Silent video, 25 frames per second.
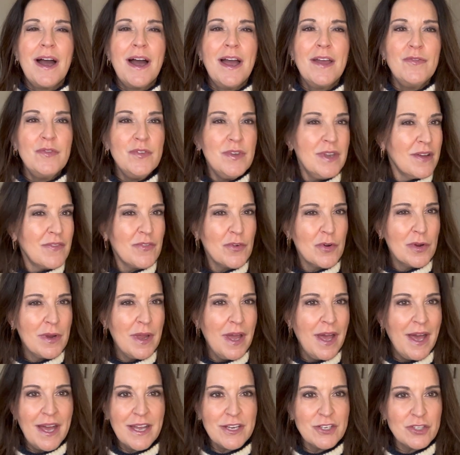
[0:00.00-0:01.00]
I've never
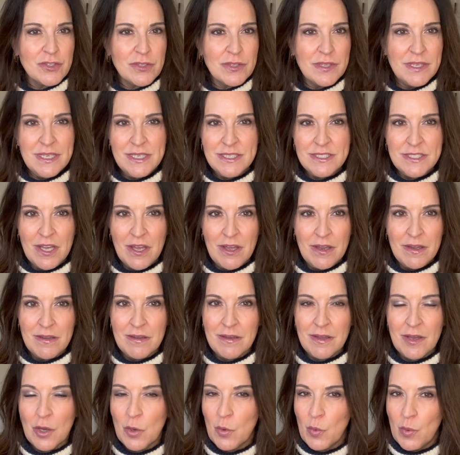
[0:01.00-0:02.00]
actually done
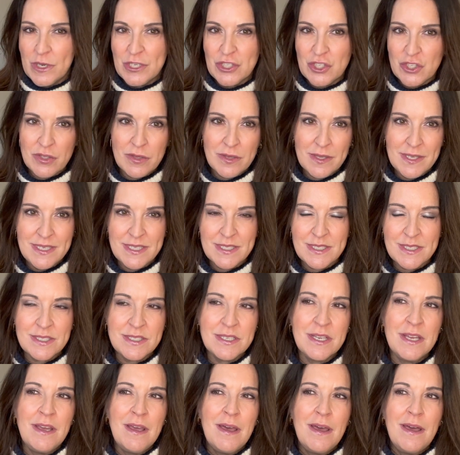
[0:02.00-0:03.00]
a wish list.